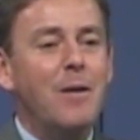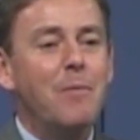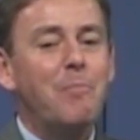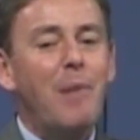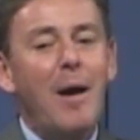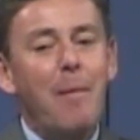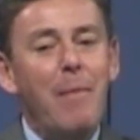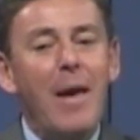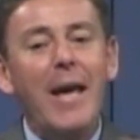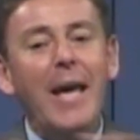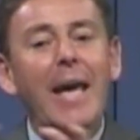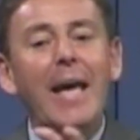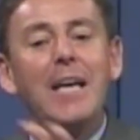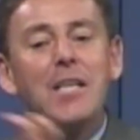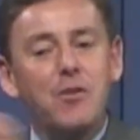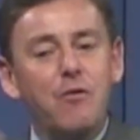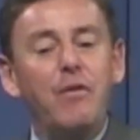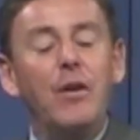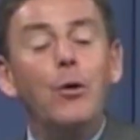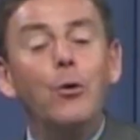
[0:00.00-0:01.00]
by making
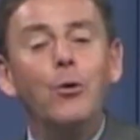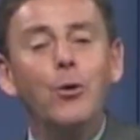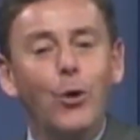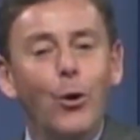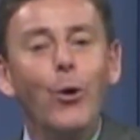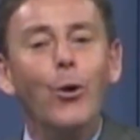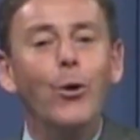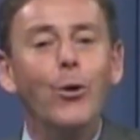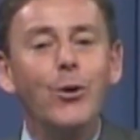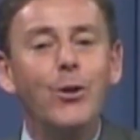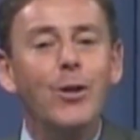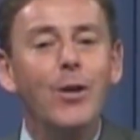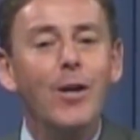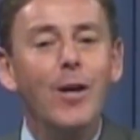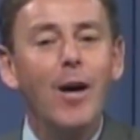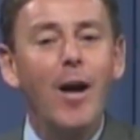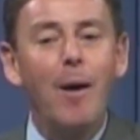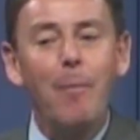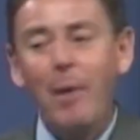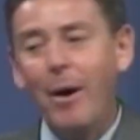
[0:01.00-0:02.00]
us feel good
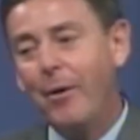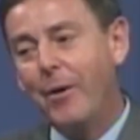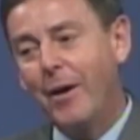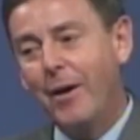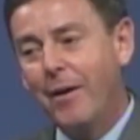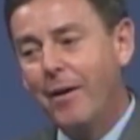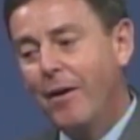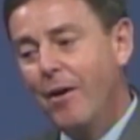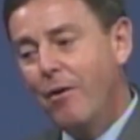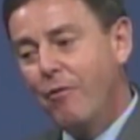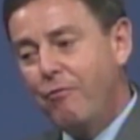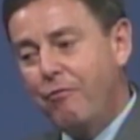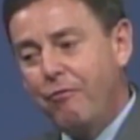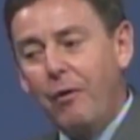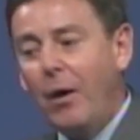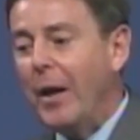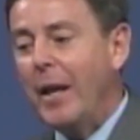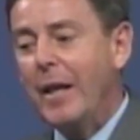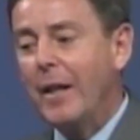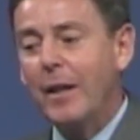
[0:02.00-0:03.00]
about a
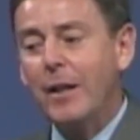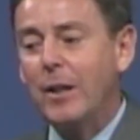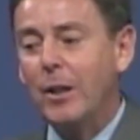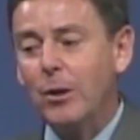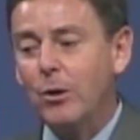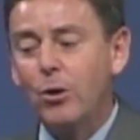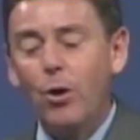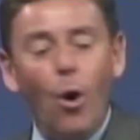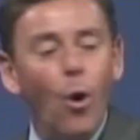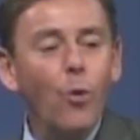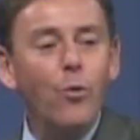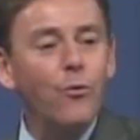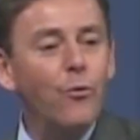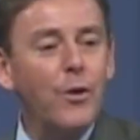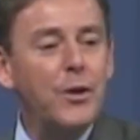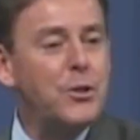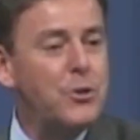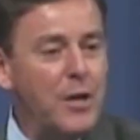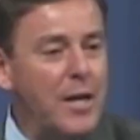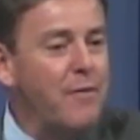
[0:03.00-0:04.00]
funny little golden
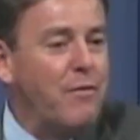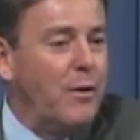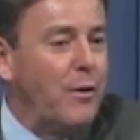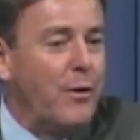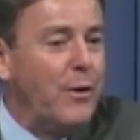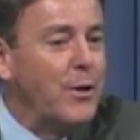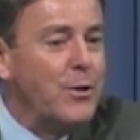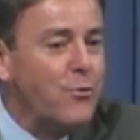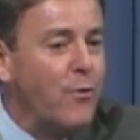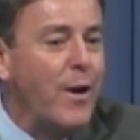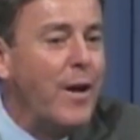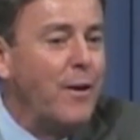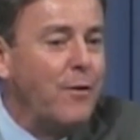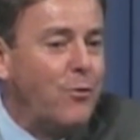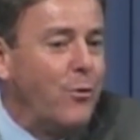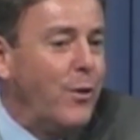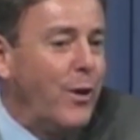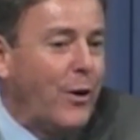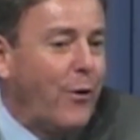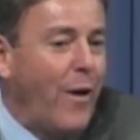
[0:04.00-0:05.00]
retriever that is running
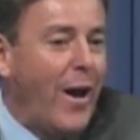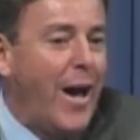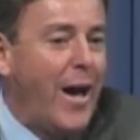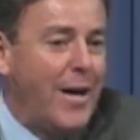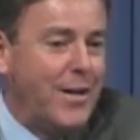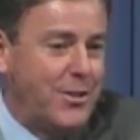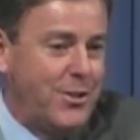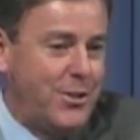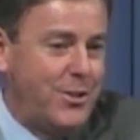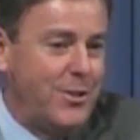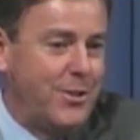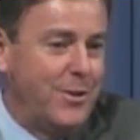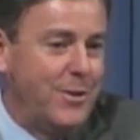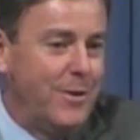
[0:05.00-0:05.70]
through the grass.